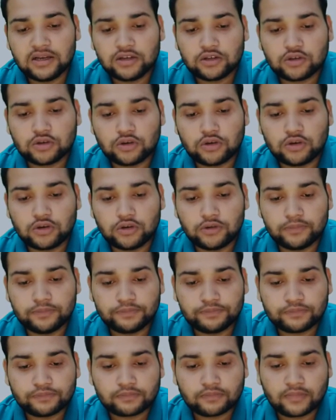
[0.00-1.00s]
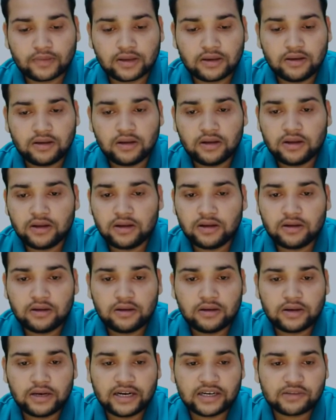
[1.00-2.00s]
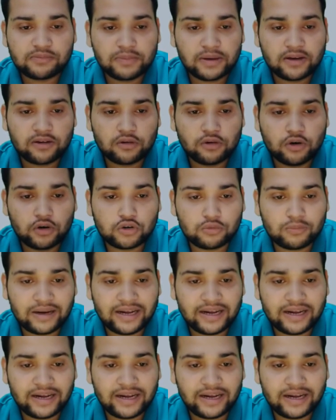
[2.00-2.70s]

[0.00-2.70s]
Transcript: So let's me go to